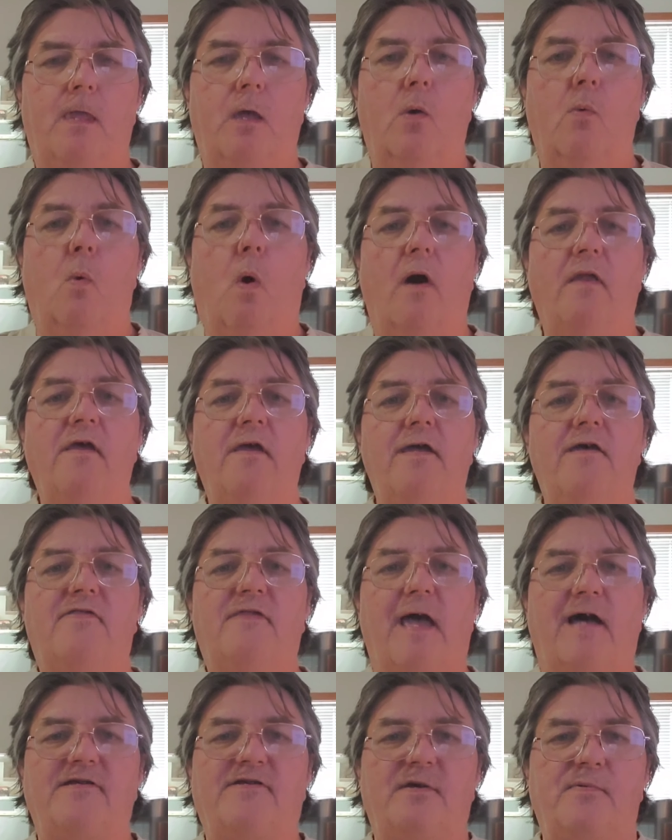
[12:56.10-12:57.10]
want to hit
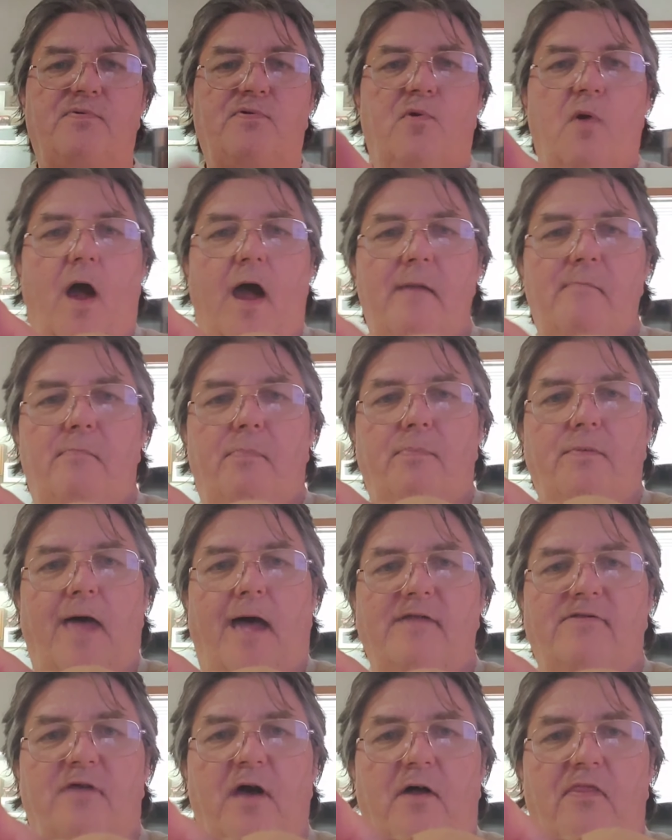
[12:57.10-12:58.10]
that subscribe,
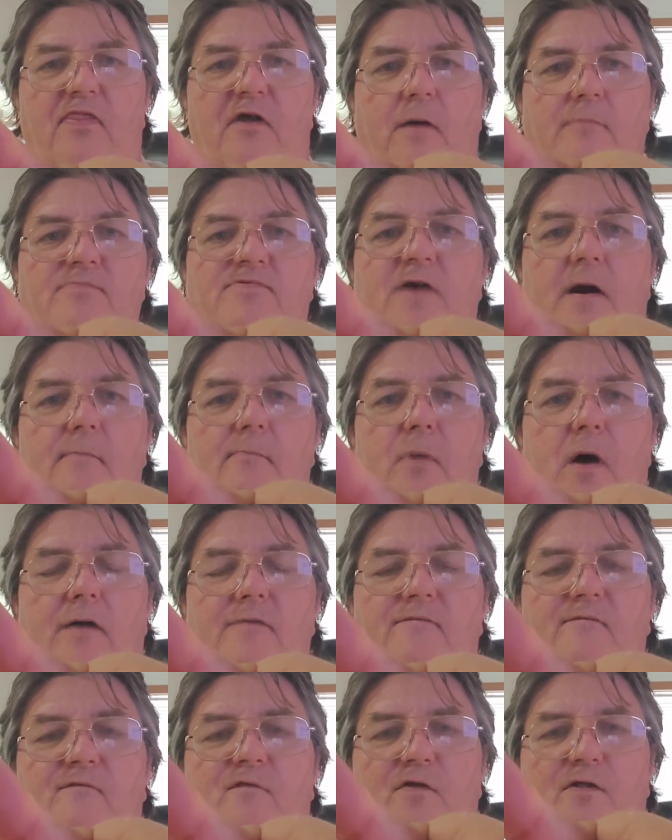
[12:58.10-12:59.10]
that uh, thumbs up
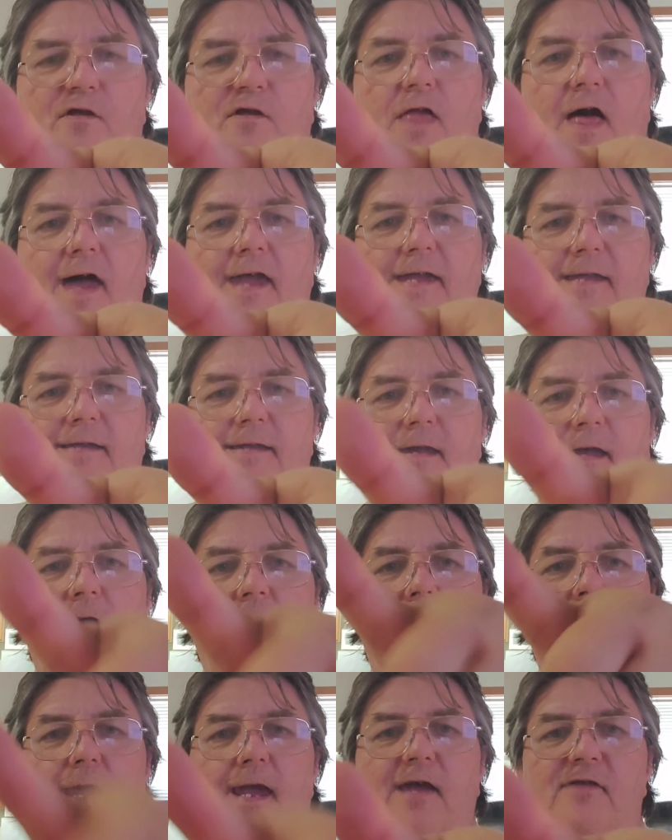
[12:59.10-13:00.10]
button for the like,
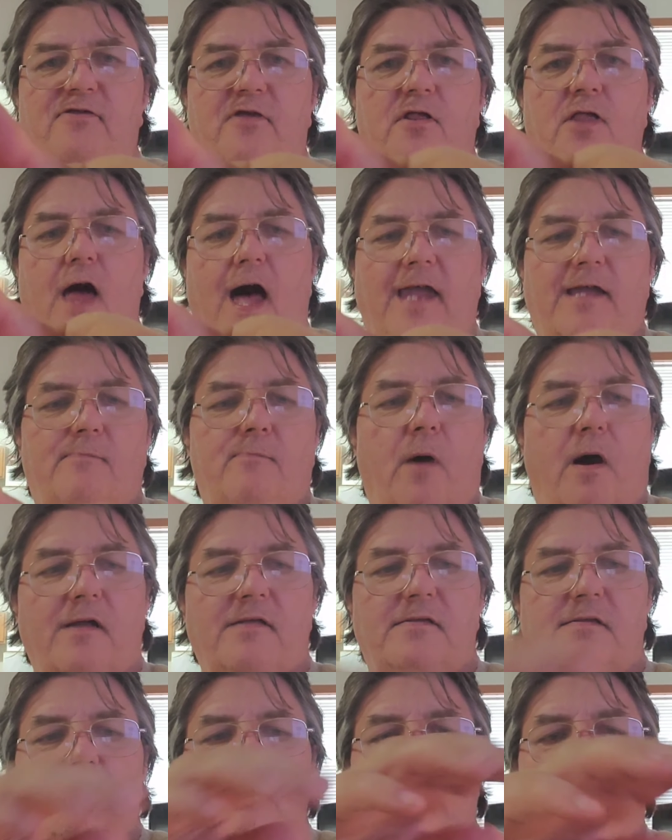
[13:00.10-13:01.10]
hit the like
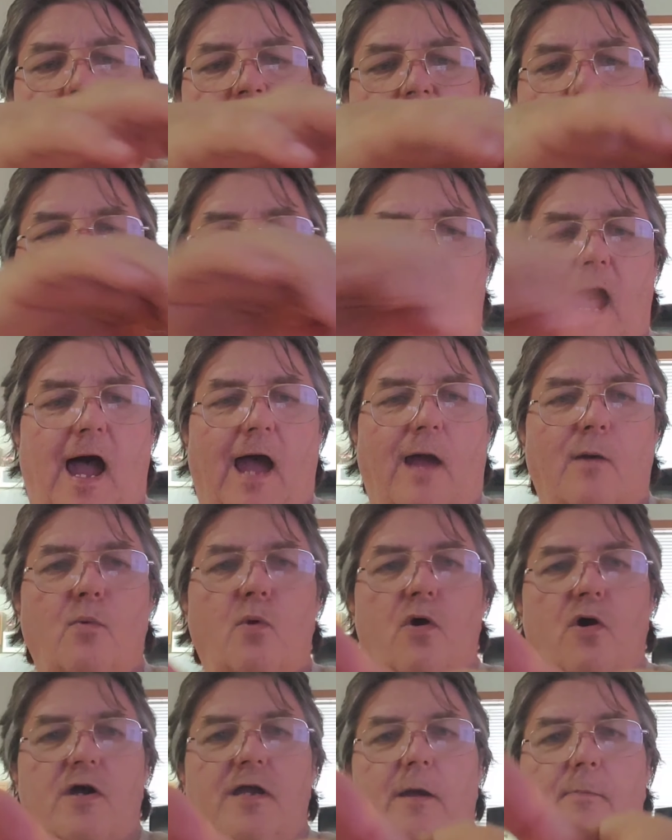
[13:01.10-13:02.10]
button. I
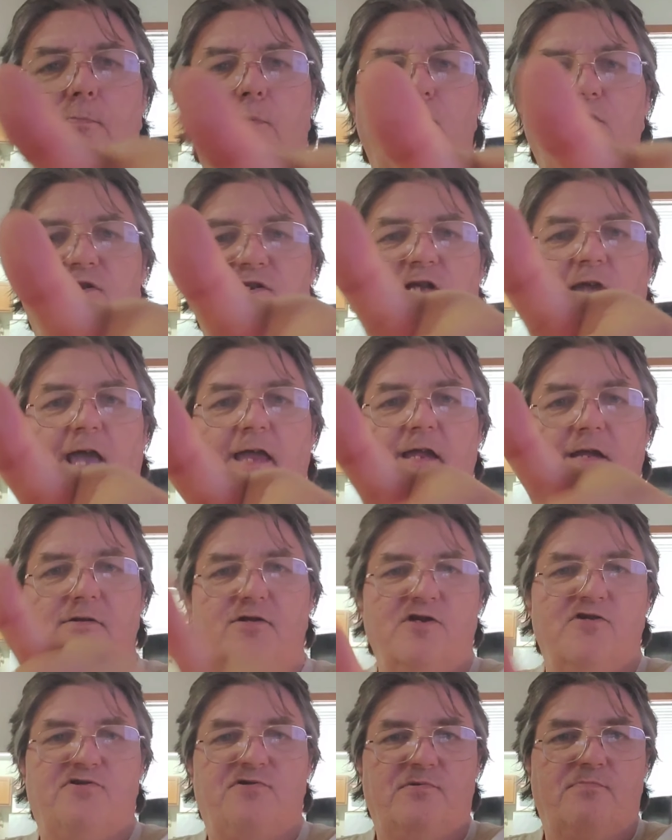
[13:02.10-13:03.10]
really appreciate it.
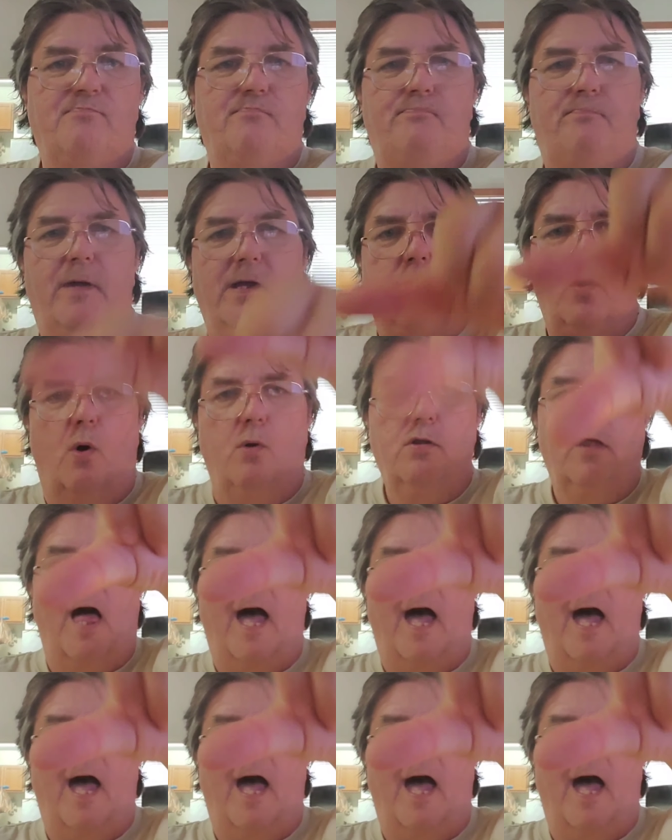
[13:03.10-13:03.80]
Just big old